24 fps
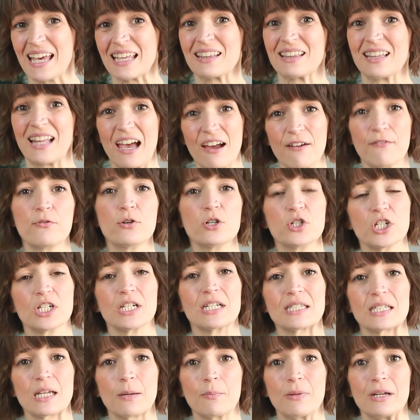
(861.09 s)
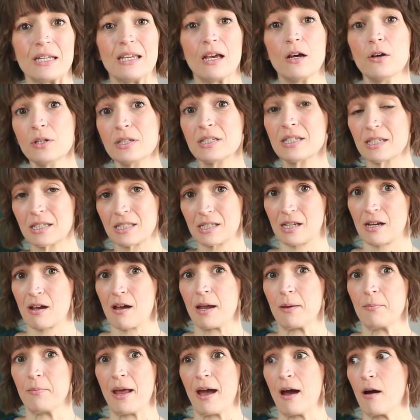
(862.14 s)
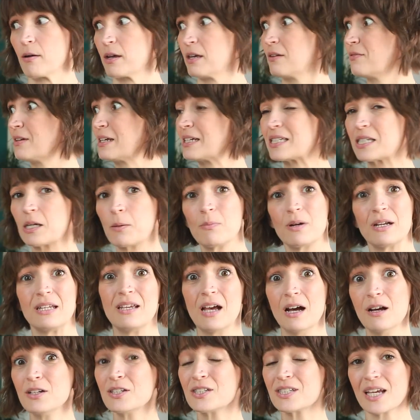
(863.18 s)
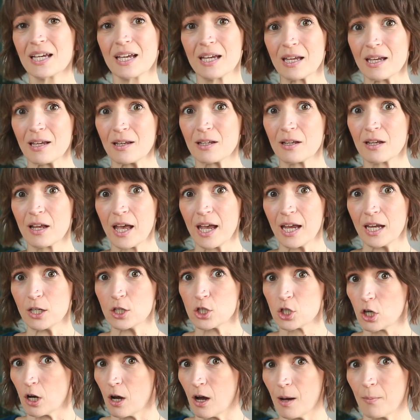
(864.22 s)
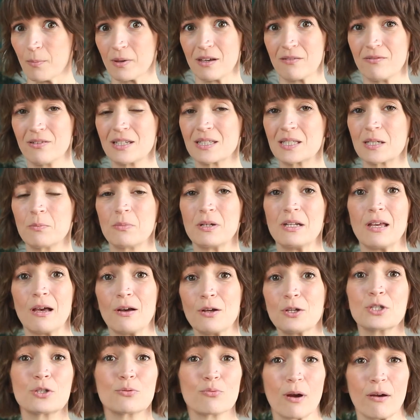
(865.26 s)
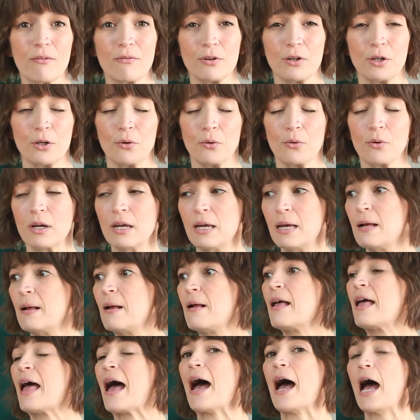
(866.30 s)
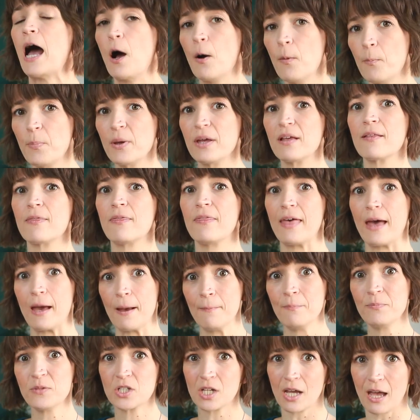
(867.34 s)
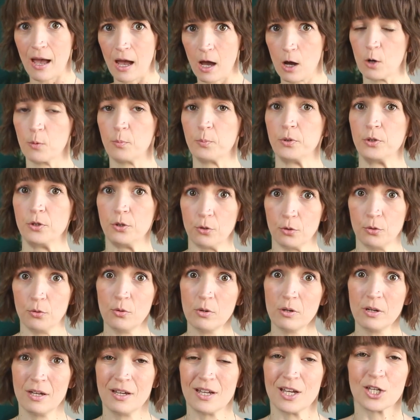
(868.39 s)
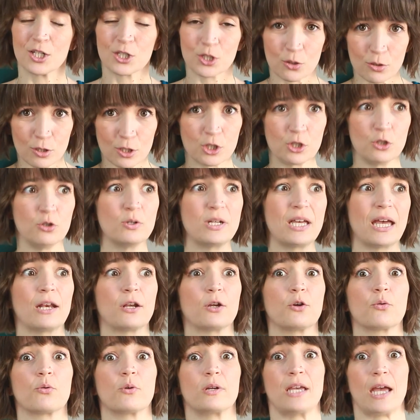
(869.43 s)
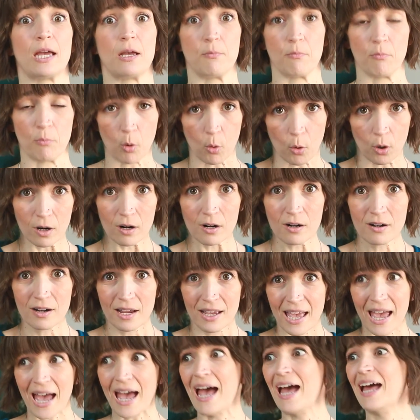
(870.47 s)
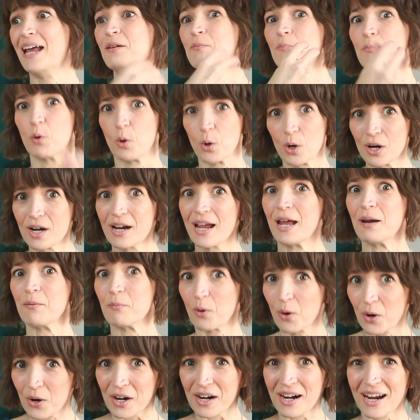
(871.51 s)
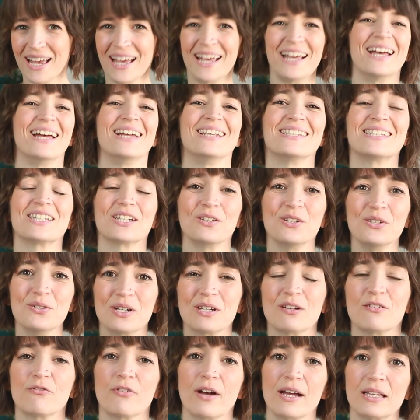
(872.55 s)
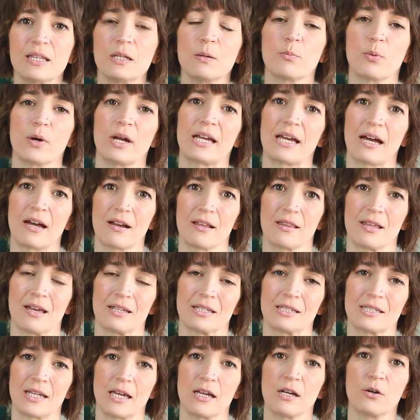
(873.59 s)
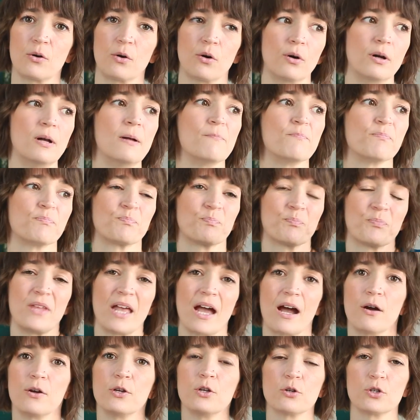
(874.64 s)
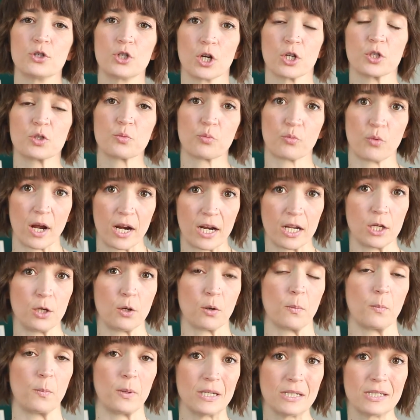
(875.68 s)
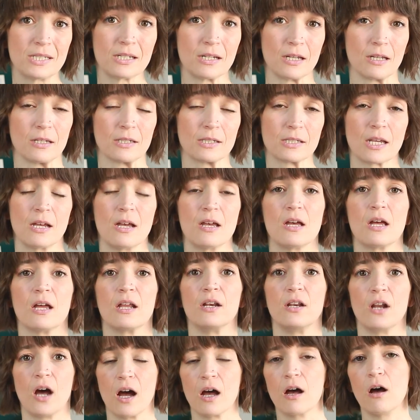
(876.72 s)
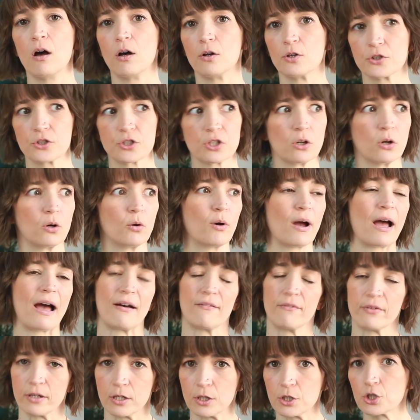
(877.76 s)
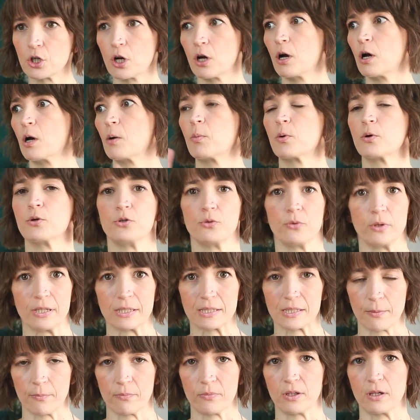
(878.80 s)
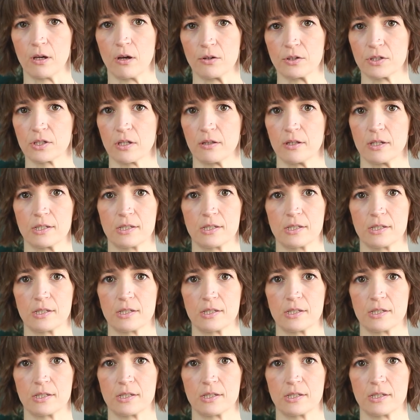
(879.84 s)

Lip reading: leveraging somebody else's time now, giving somebody else a job, giving somebody else revenue, helping them to help you so that you can create more and more and more until you can finally break out of that cycle. Now you're just running your business, not also having a job or doing something else on the